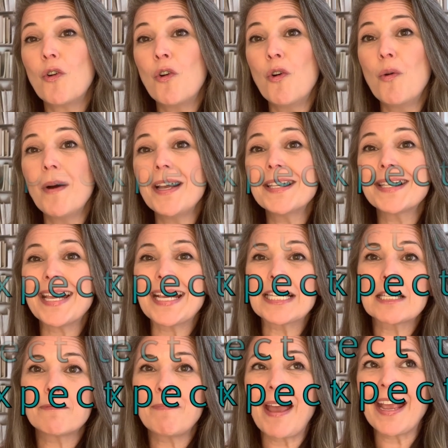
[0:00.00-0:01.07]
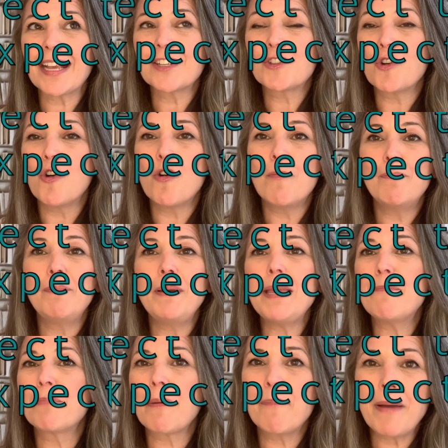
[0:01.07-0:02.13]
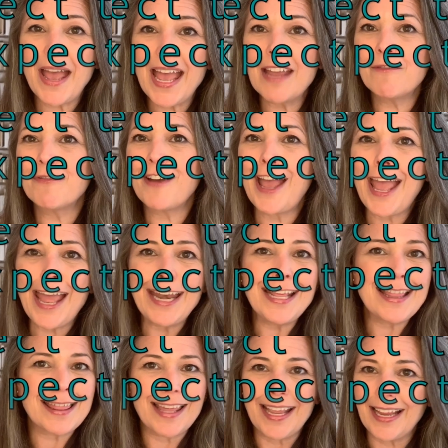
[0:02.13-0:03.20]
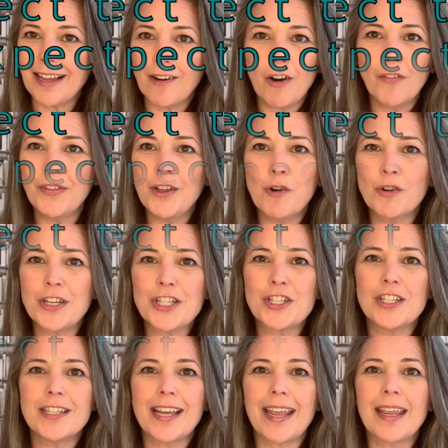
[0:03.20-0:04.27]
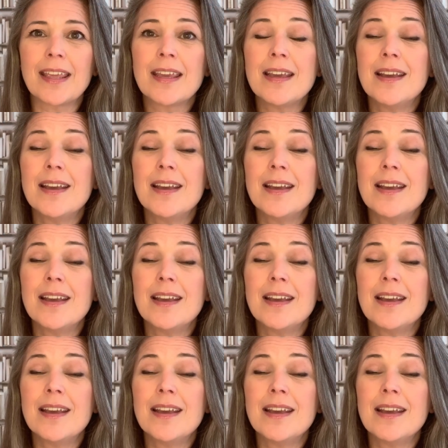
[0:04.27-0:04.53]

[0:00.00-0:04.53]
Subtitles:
always expect or be prepared for anything on the audition day.